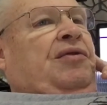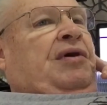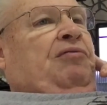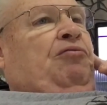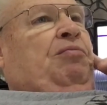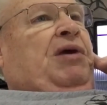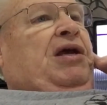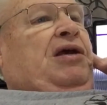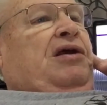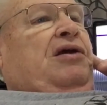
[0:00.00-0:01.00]
That would
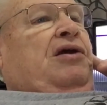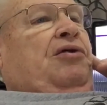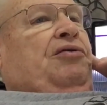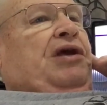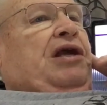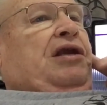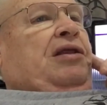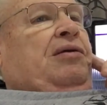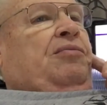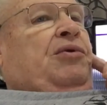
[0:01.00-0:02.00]
be
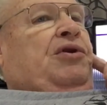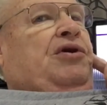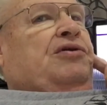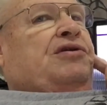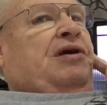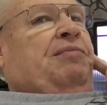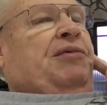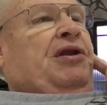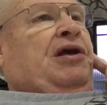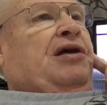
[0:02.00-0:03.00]
GoDaddy that would do
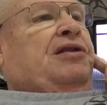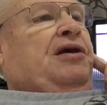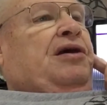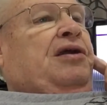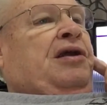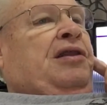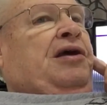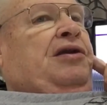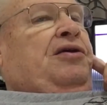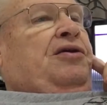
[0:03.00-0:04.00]
something like that, and
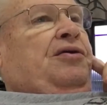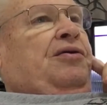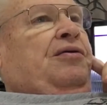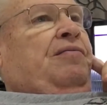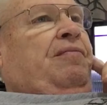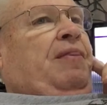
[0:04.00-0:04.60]
they do.